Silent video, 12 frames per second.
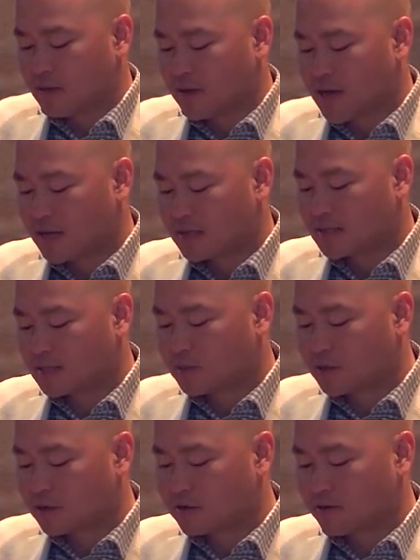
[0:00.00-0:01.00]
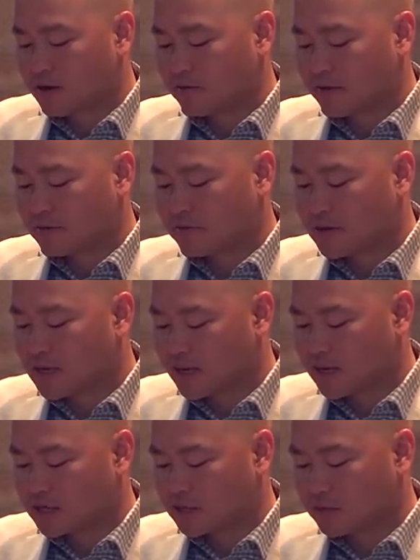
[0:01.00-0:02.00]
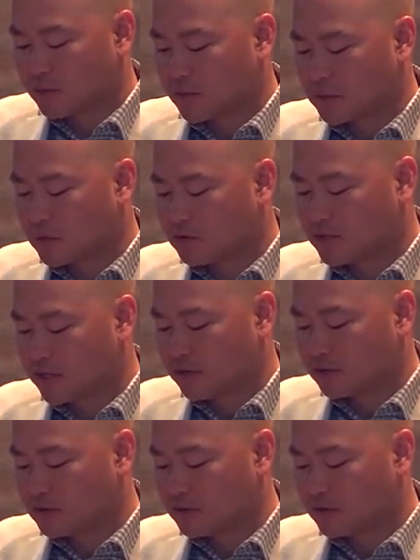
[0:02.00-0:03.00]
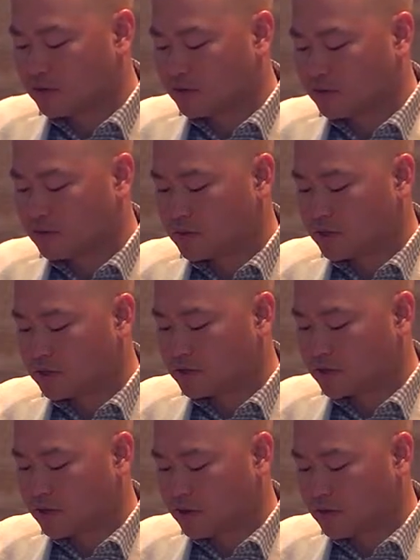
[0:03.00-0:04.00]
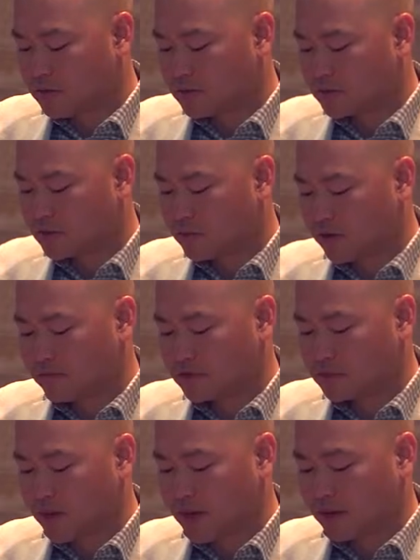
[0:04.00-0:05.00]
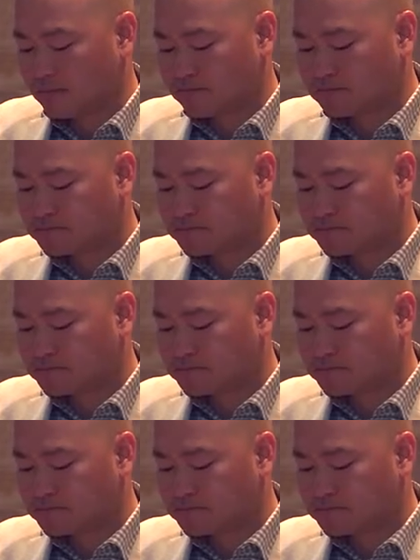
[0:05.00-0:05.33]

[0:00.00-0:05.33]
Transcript: We had a similar craving for connection when we moved here 2 years ago to Whitefish Bay.